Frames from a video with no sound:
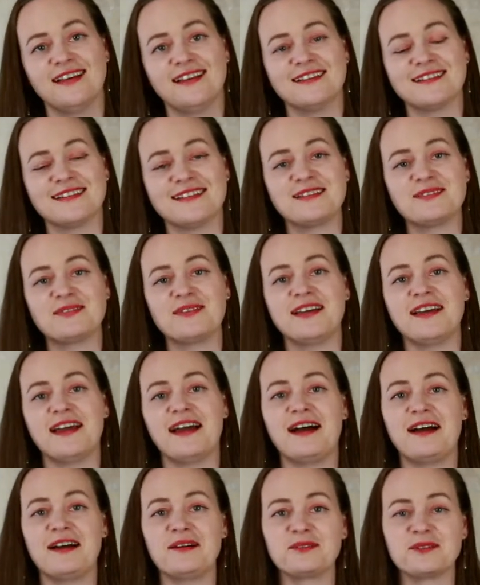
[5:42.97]
That's why
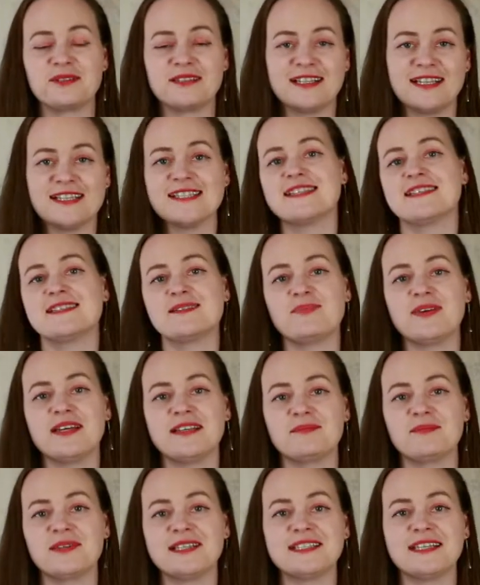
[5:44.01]
I would rather
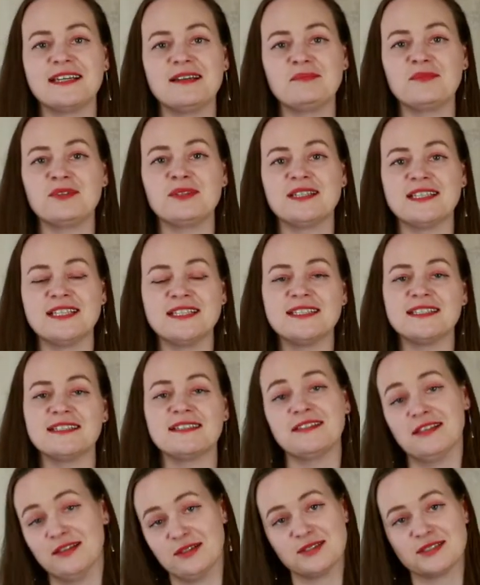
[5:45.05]
spend my time on
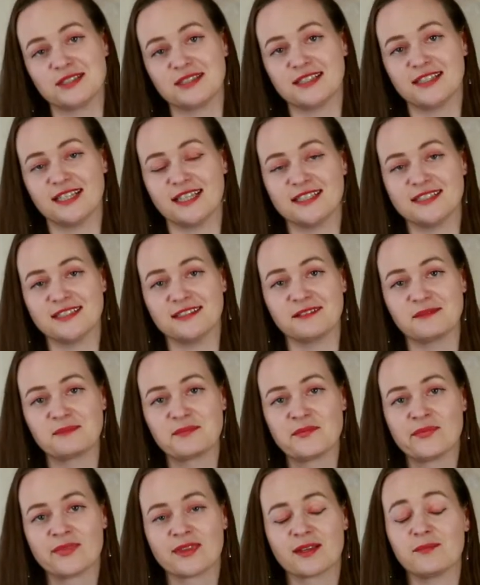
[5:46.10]
reading, not on writing.
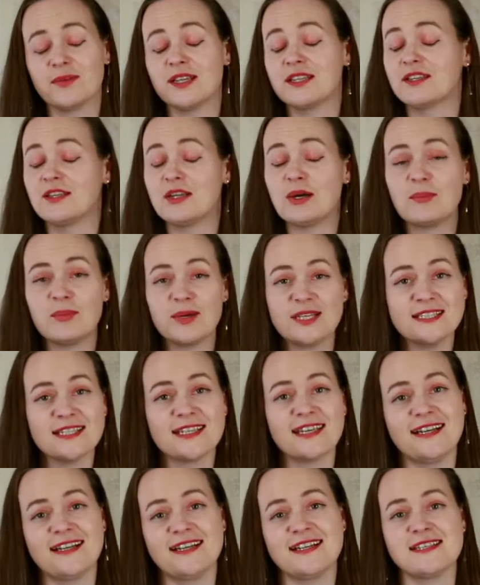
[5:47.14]
But nobody
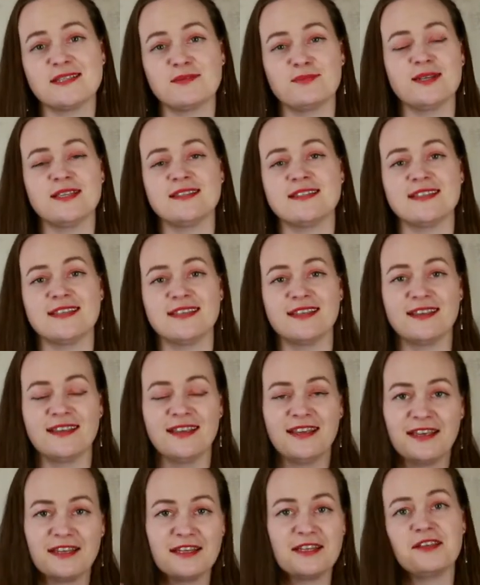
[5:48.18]
cares when they
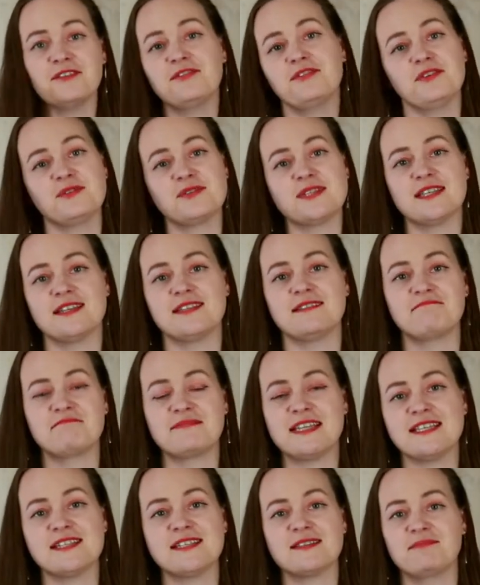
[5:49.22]
give you the
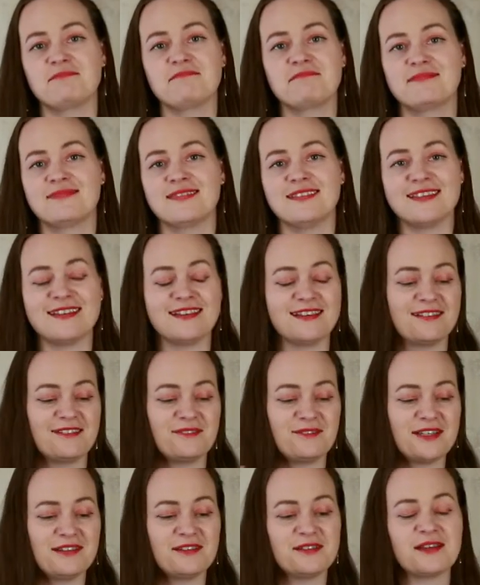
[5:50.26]
test.
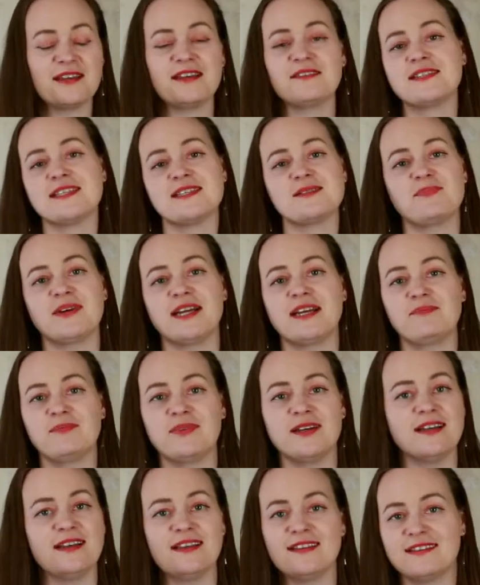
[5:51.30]
When you have this
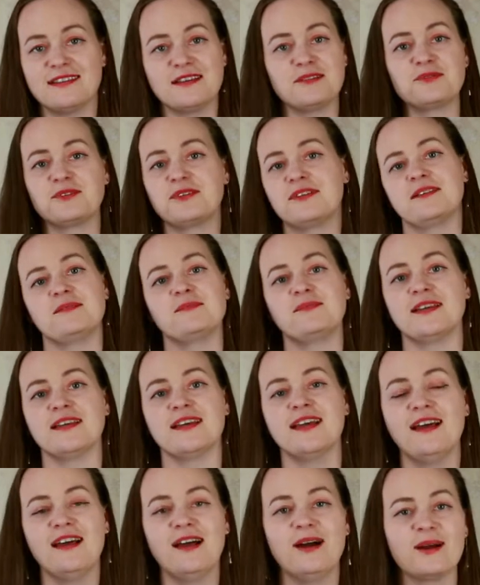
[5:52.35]
paper, there wouldn't be,
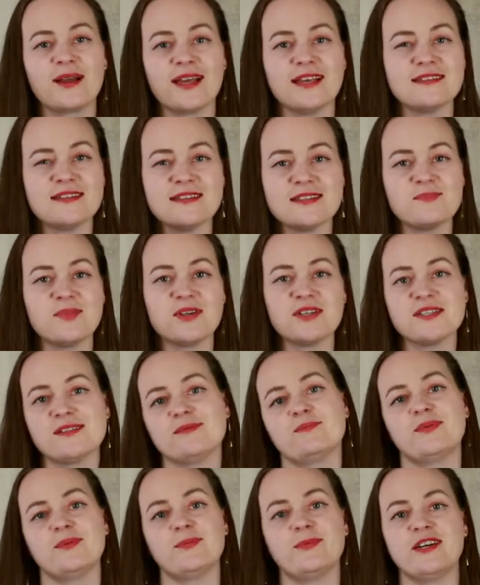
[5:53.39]
okay, this
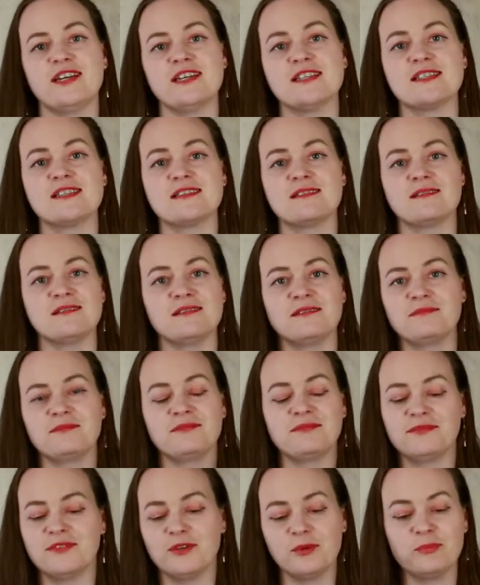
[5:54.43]
person prefers
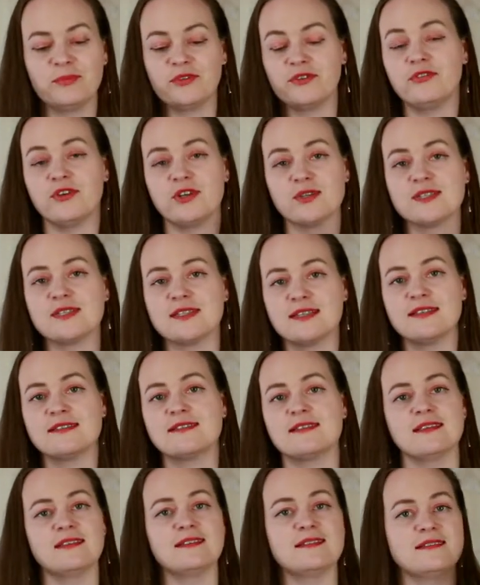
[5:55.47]

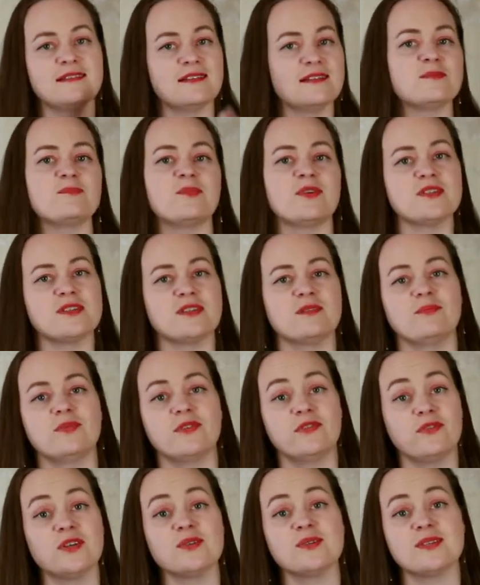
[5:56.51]
this and this person
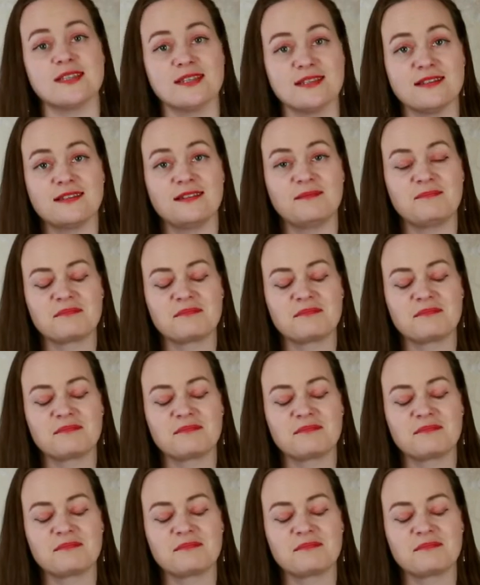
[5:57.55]
prefers this.